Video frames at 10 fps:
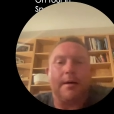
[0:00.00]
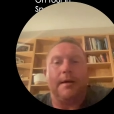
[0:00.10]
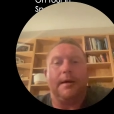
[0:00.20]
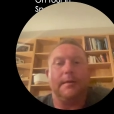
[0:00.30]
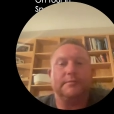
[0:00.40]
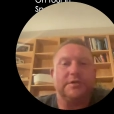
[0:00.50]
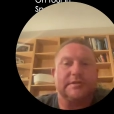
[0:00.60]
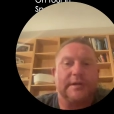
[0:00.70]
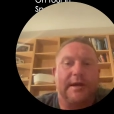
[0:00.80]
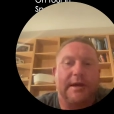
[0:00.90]
Um,
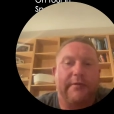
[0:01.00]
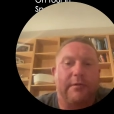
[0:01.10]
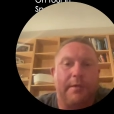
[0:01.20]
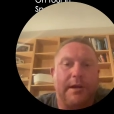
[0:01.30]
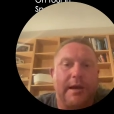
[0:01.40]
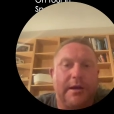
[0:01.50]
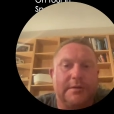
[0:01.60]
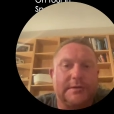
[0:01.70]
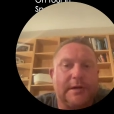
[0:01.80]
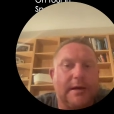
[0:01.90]
just like everybody
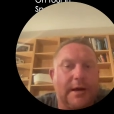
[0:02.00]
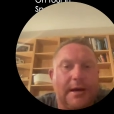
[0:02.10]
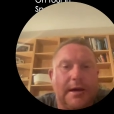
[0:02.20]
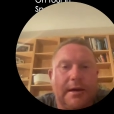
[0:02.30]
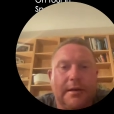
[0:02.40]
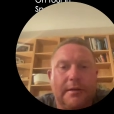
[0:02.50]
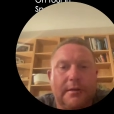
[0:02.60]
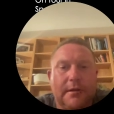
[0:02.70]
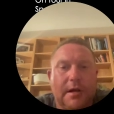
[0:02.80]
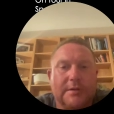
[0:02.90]
else, uh,
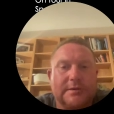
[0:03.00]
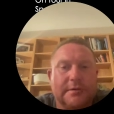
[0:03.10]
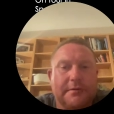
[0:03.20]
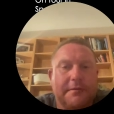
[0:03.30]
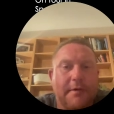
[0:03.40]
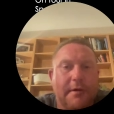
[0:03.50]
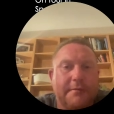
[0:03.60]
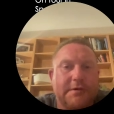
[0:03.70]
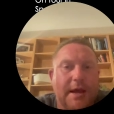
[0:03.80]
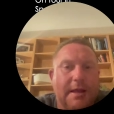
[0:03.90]
lots of,
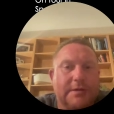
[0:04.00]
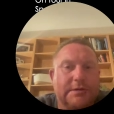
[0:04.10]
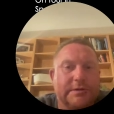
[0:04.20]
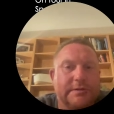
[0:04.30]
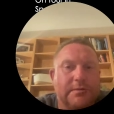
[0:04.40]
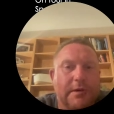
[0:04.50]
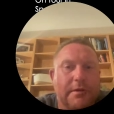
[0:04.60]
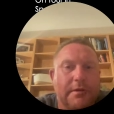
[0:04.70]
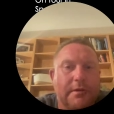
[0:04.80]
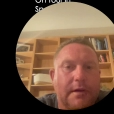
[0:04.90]
of challenges
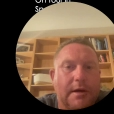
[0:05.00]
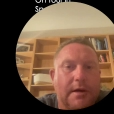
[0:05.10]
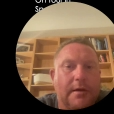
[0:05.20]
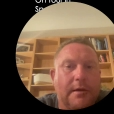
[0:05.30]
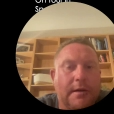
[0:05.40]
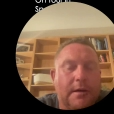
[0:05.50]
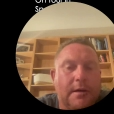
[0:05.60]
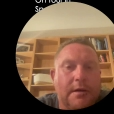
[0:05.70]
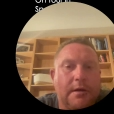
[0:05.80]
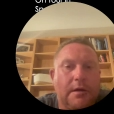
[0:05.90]
with, uh,
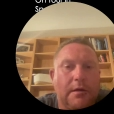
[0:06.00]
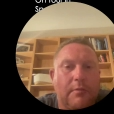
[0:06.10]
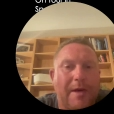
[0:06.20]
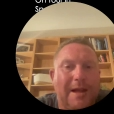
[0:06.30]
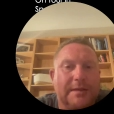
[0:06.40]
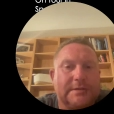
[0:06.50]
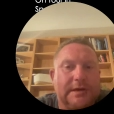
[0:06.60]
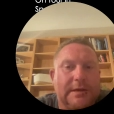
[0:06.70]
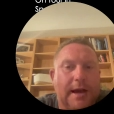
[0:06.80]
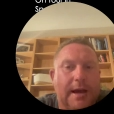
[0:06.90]
you know,
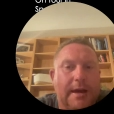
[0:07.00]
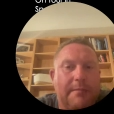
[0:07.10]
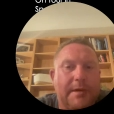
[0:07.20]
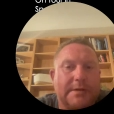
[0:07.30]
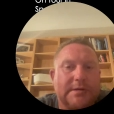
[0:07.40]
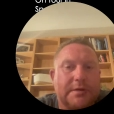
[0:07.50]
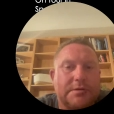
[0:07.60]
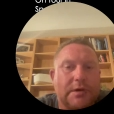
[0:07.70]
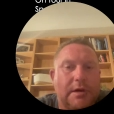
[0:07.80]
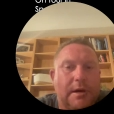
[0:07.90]
balancing time,
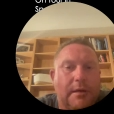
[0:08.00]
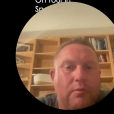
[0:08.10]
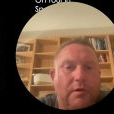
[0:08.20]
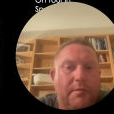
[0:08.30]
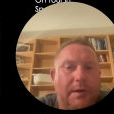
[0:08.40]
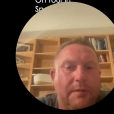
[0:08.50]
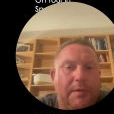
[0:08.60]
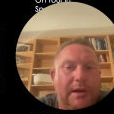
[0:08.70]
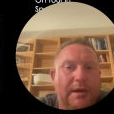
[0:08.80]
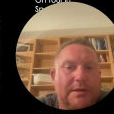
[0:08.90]
etc. Um, with me
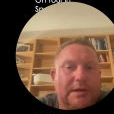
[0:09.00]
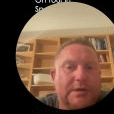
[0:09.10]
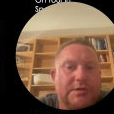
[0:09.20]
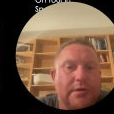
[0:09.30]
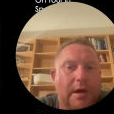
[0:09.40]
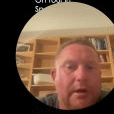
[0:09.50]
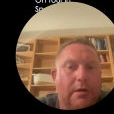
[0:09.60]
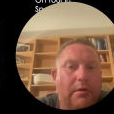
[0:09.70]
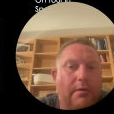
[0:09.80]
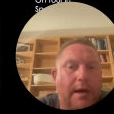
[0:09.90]
being a teacher, I
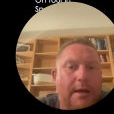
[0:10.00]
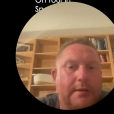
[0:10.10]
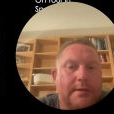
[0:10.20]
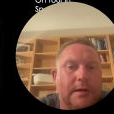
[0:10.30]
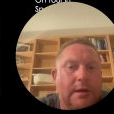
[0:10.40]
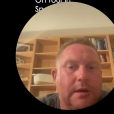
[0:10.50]
know that